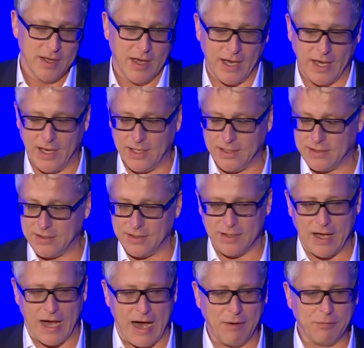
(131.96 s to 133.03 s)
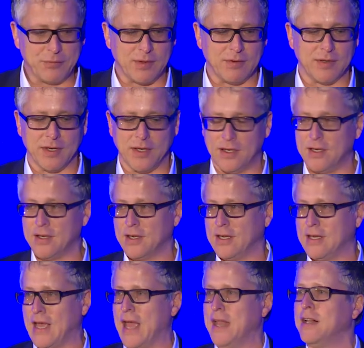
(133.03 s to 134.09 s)
And uh, after the
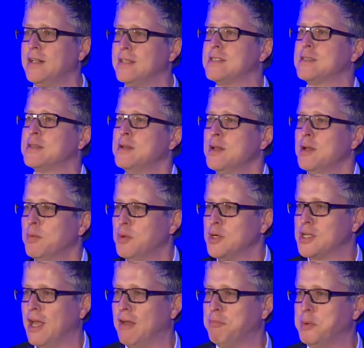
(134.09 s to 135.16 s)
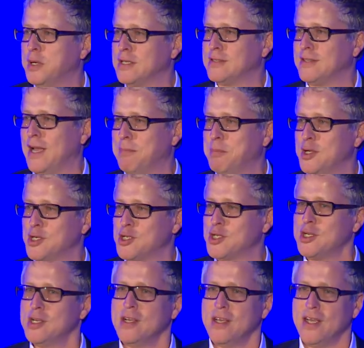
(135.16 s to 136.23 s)
canals, which have been
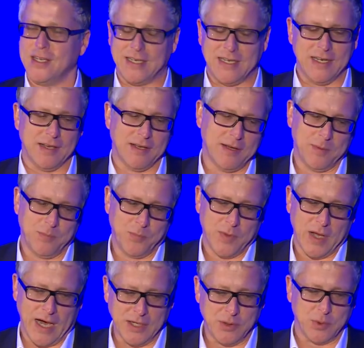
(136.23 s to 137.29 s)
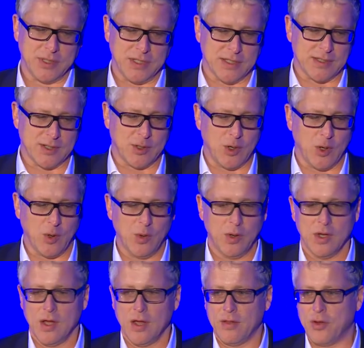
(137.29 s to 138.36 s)
established uh, um, 100 years ago,
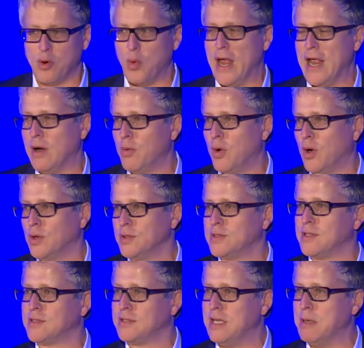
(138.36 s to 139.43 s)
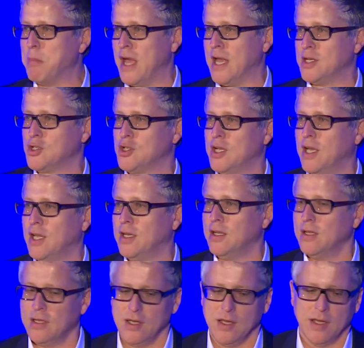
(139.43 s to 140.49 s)
the railroads, the steam
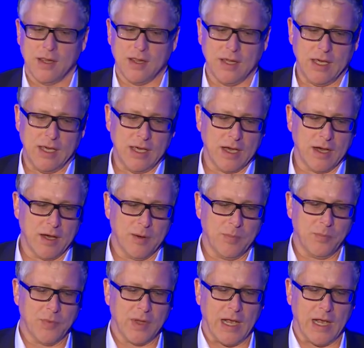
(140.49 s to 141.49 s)
engine, the um,